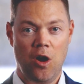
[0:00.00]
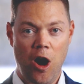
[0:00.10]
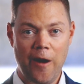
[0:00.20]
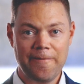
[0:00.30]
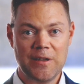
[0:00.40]

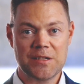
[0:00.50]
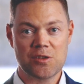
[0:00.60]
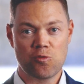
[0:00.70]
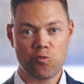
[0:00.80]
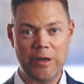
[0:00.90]

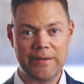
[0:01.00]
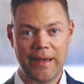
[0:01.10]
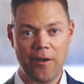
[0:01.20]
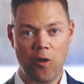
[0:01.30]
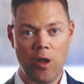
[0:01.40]
office,
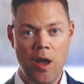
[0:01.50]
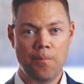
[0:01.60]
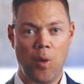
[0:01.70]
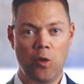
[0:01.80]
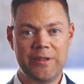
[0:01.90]
retail,
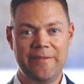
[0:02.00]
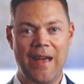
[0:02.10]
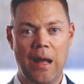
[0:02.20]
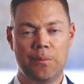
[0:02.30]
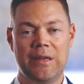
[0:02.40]

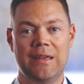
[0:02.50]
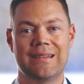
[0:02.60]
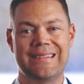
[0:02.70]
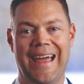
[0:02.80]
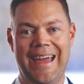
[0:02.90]
multifamily,
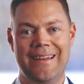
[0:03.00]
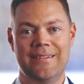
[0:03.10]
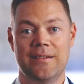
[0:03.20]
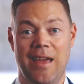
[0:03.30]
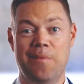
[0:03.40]

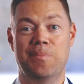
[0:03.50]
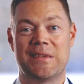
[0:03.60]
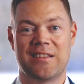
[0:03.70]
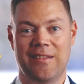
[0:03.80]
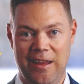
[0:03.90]
land, and
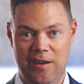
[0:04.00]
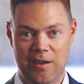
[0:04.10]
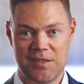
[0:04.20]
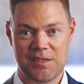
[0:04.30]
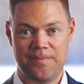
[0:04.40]

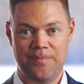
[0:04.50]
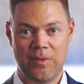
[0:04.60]
miscellaneous.